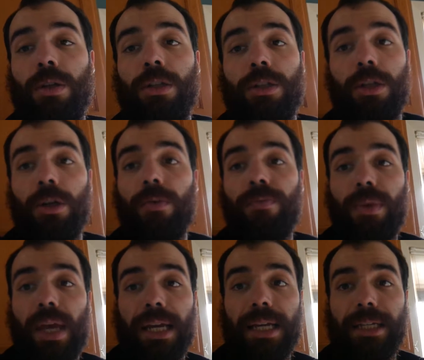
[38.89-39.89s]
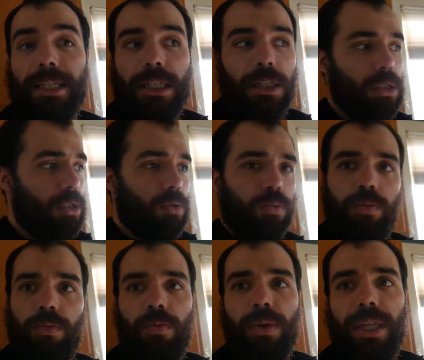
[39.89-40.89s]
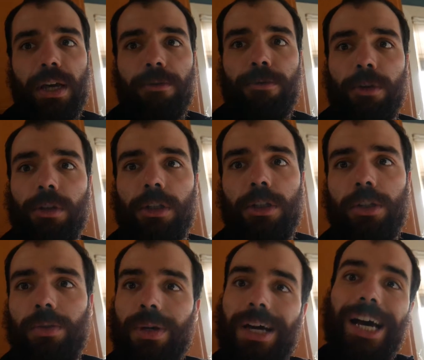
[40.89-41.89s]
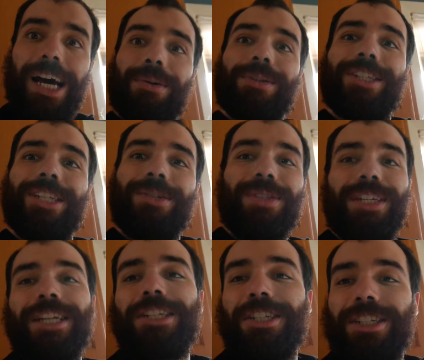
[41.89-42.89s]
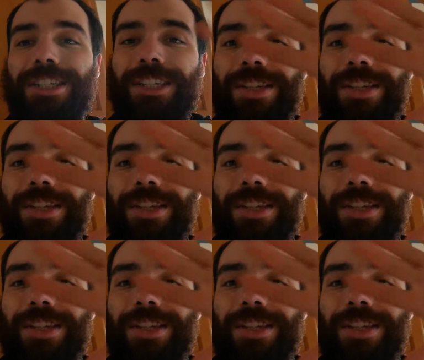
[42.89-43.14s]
So I guess without further ado, I will see you in the kitchen.